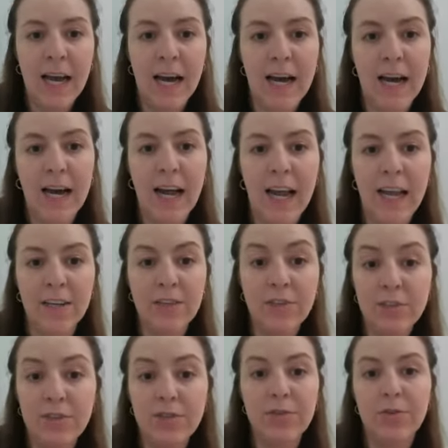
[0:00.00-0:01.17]
uh, and
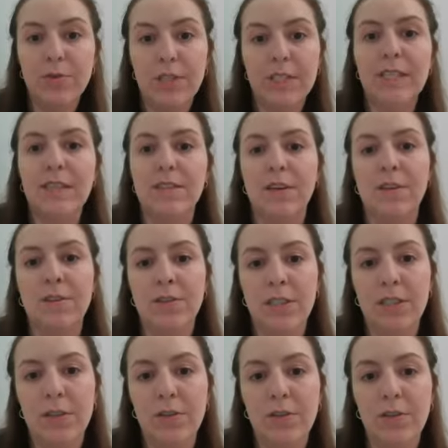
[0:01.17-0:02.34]
nurture those leads
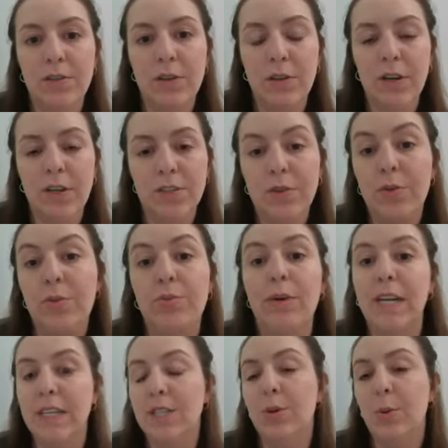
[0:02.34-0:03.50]
until until
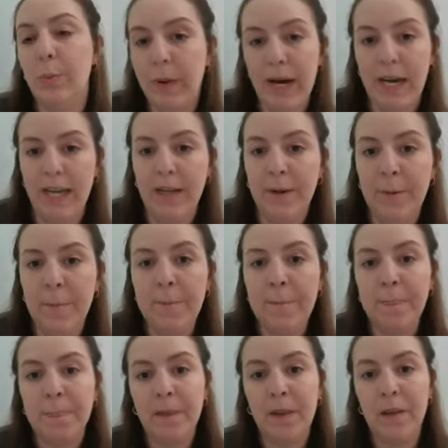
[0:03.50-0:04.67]
ready to buy.
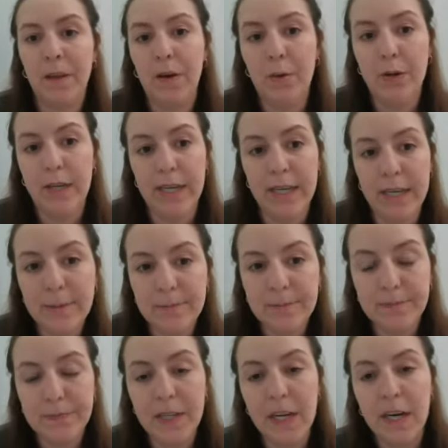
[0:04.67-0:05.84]
Okay,
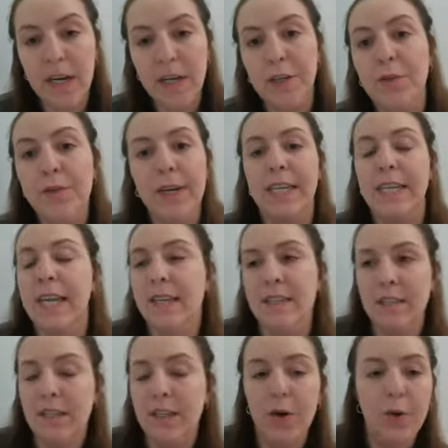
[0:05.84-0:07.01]
uh, you'll find
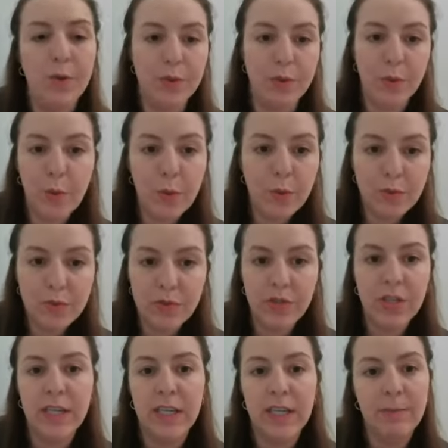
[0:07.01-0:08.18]
SEO tools,
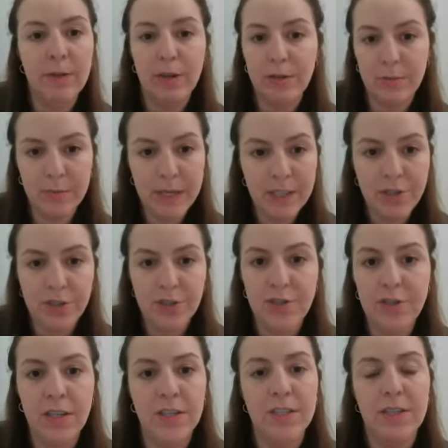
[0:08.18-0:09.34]
email automation,
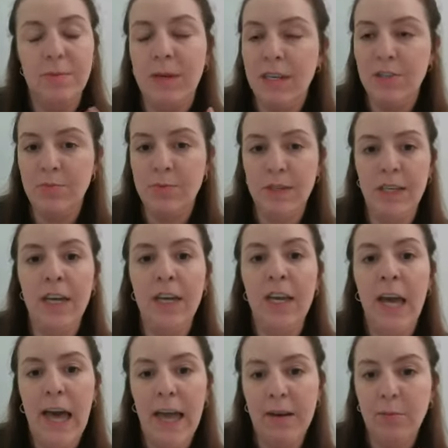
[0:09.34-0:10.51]
content management,
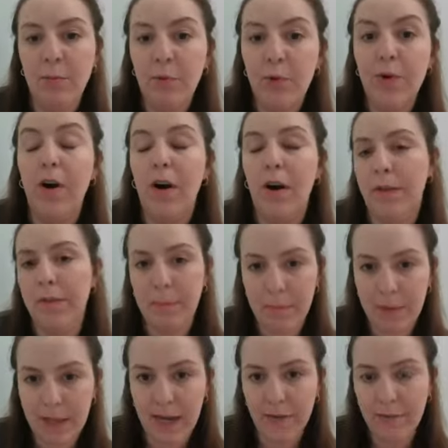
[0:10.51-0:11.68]
and more on the
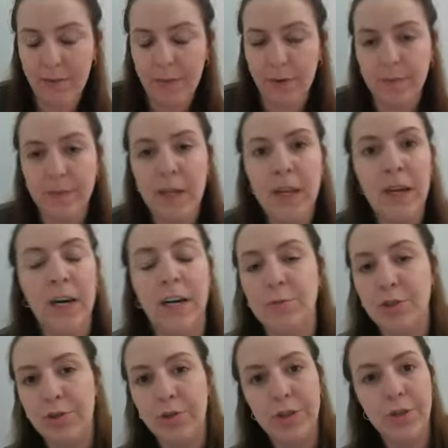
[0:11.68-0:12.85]
platform. I'm
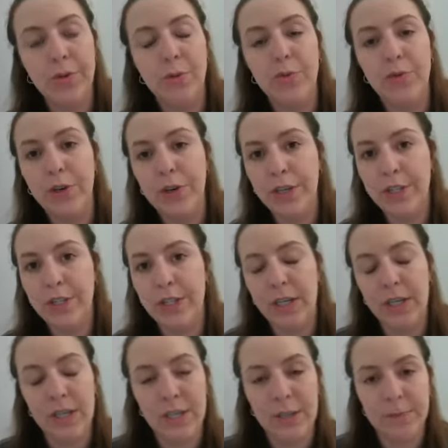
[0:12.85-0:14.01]
sure you've heard
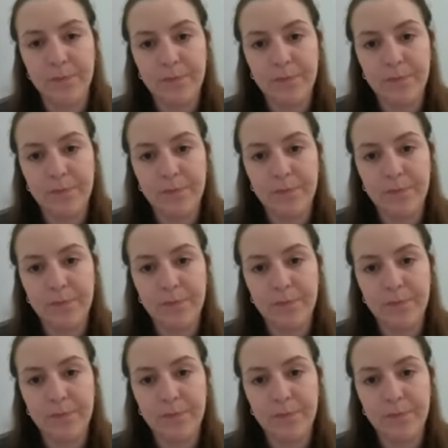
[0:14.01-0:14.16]
uh,